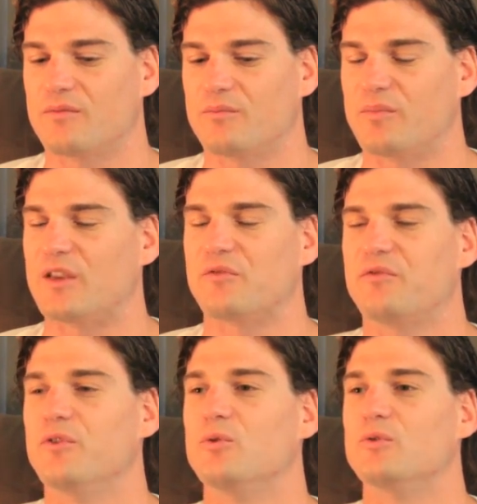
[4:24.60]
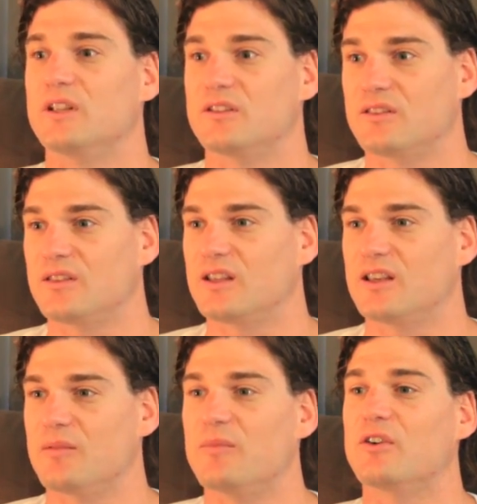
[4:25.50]
being fooled into
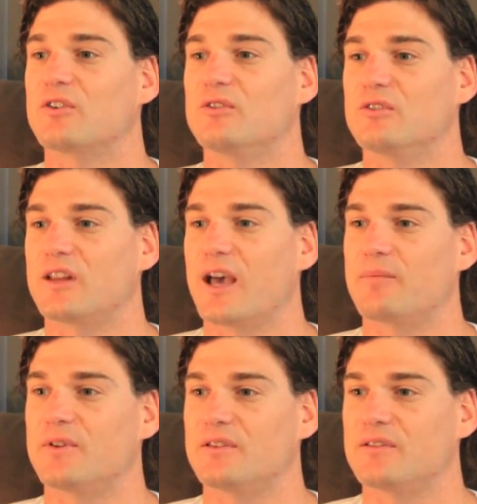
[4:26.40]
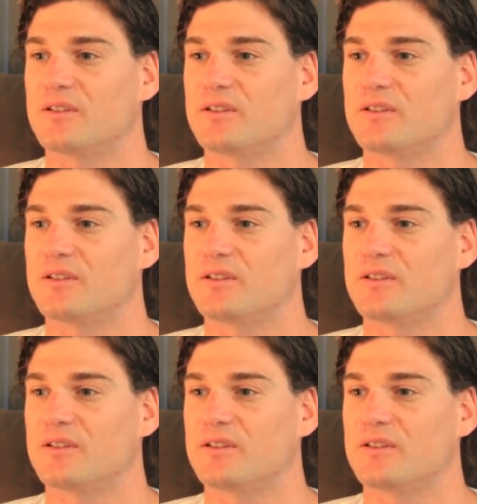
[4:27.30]
thinking a miracle had happened